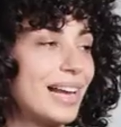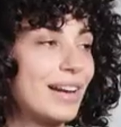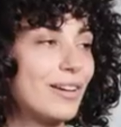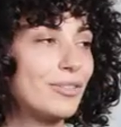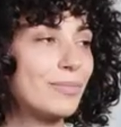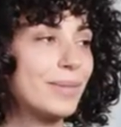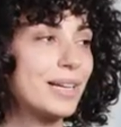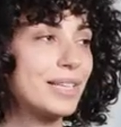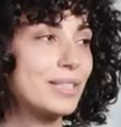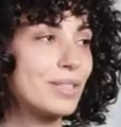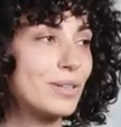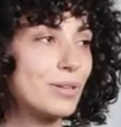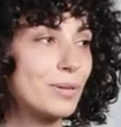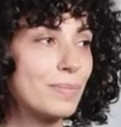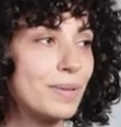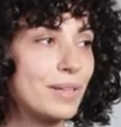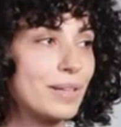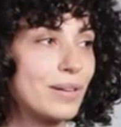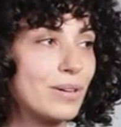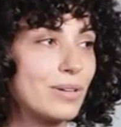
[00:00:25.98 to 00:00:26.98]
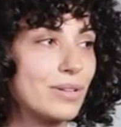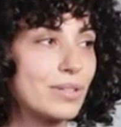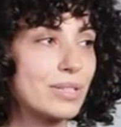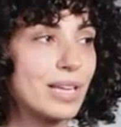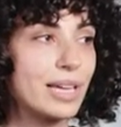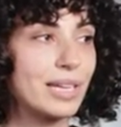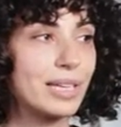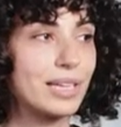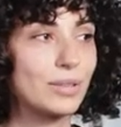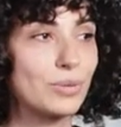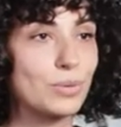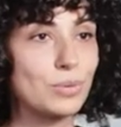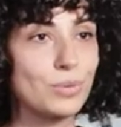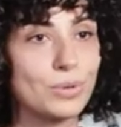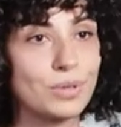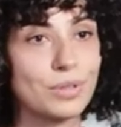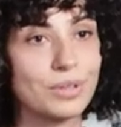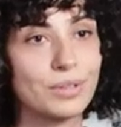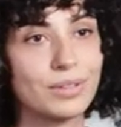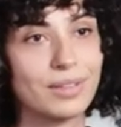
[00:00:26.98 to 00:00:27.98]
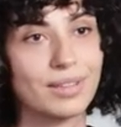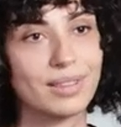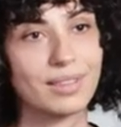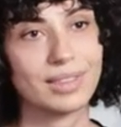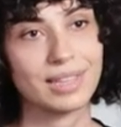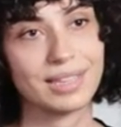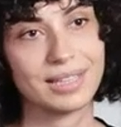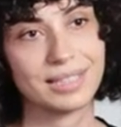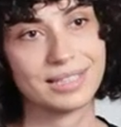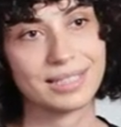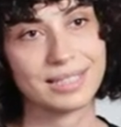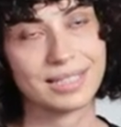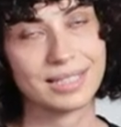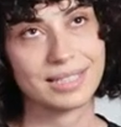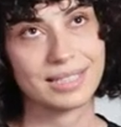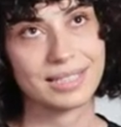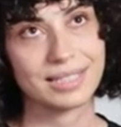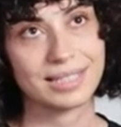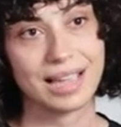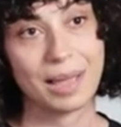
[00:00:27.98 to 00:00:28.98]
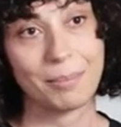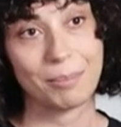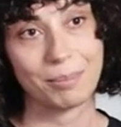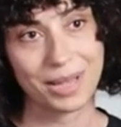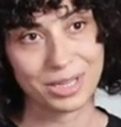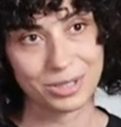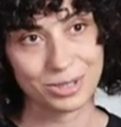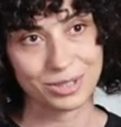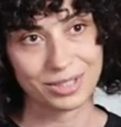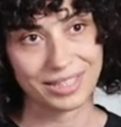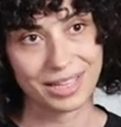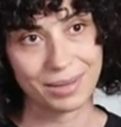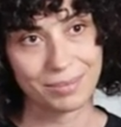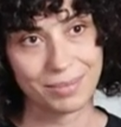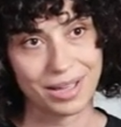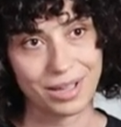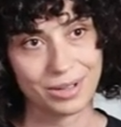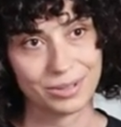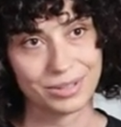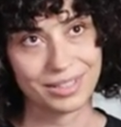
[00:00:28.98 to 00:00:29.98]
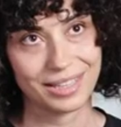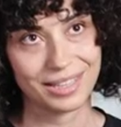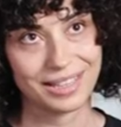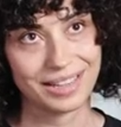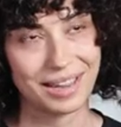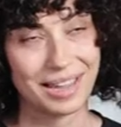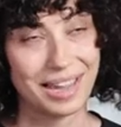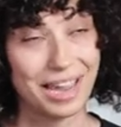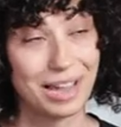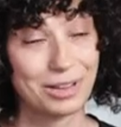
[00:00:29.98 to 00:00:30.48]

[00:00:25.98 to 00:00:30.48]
I love my job because I get to work on the things I'm passionate about, and I